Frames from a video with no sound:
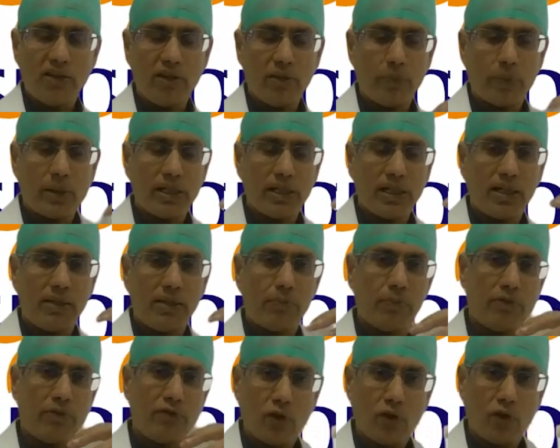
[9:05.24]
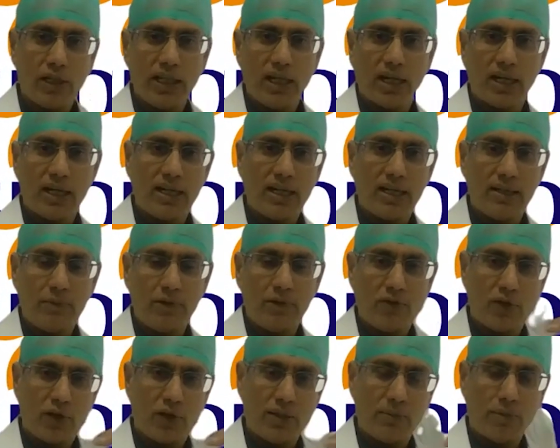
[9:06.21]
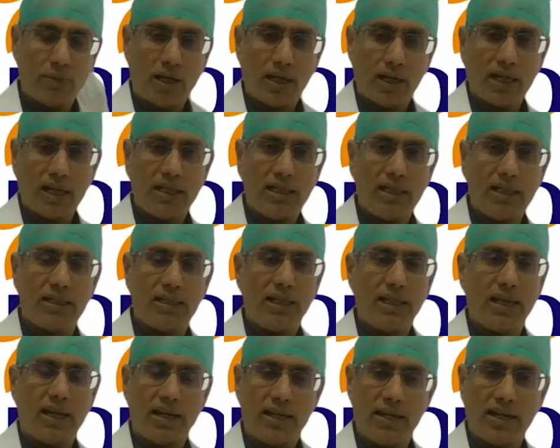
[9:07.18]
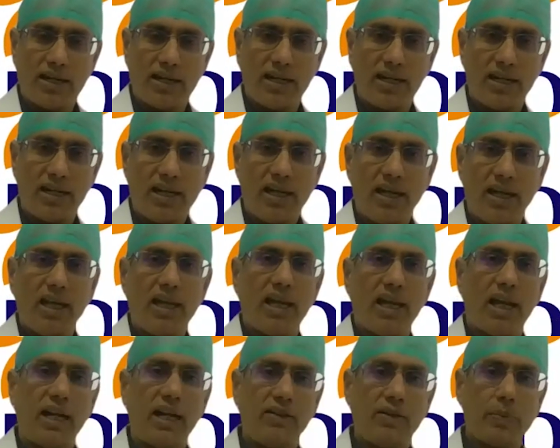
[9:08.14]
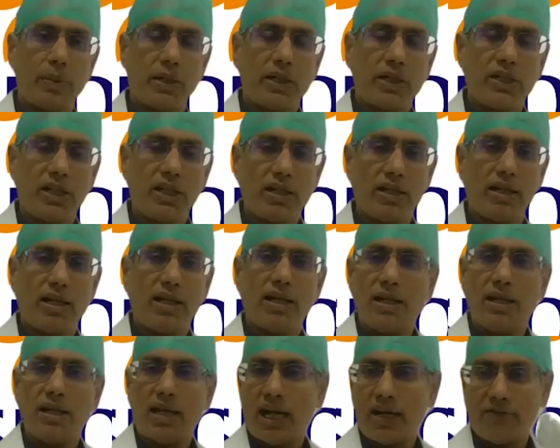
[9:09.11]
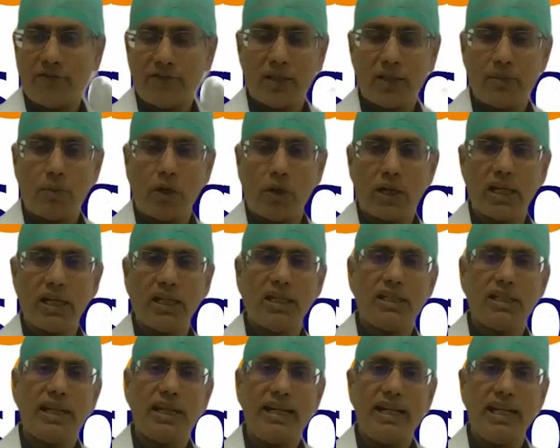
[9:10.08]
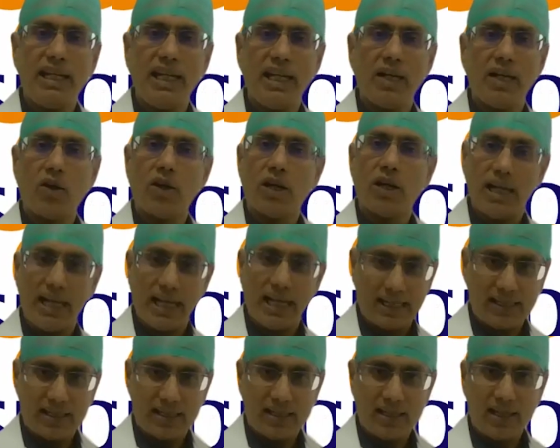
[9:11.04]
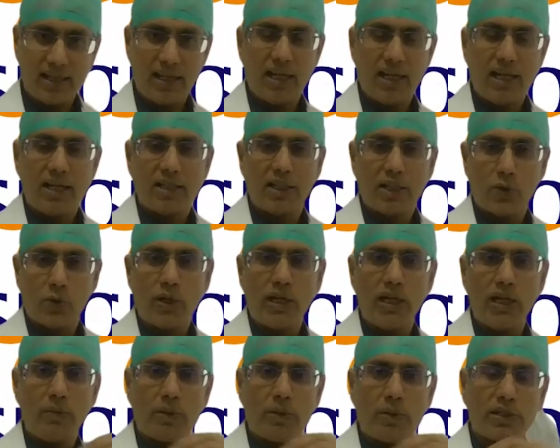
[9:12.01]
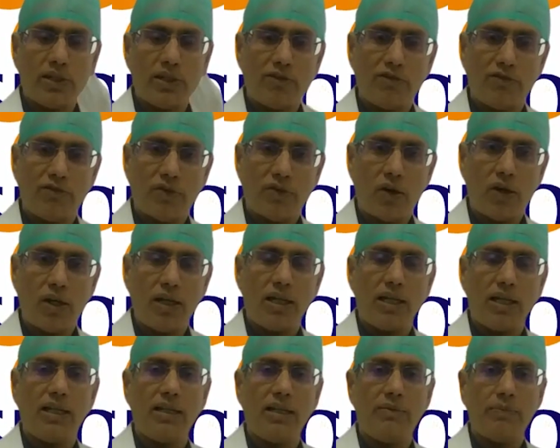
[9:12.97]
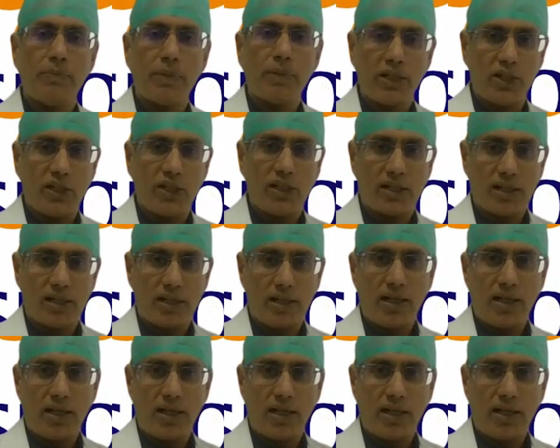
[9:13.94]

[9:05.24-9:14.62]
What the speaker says: the pressure before the blockage is say 100, and if the pressure after the blockage is 80 or less, the 20% fall in pressure